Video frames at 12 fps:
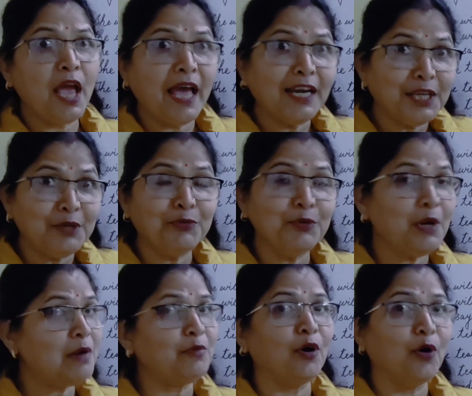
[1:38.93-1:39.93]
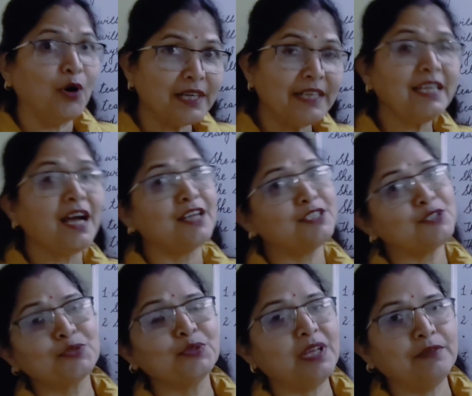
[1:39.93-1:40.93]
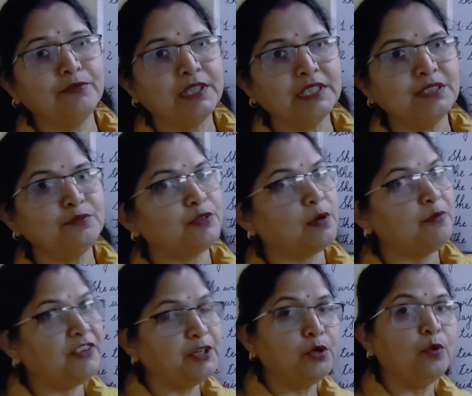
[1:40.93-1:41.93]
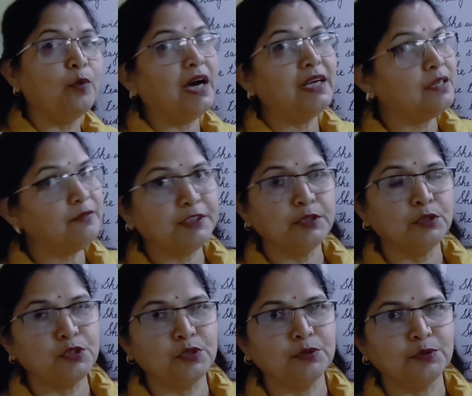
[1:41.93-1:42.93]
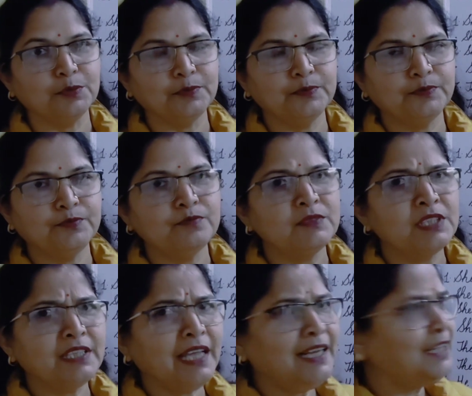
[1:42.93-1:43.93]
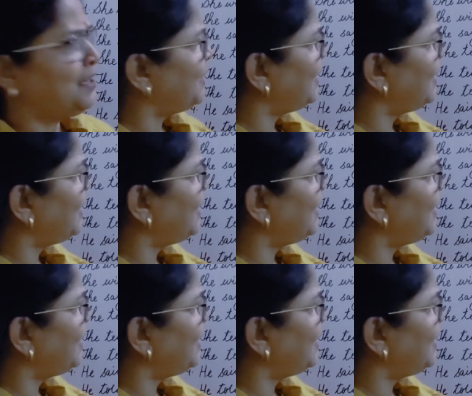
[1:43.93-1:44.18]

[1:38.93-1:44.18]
And if you have already understood everything from video 1 and video 2, then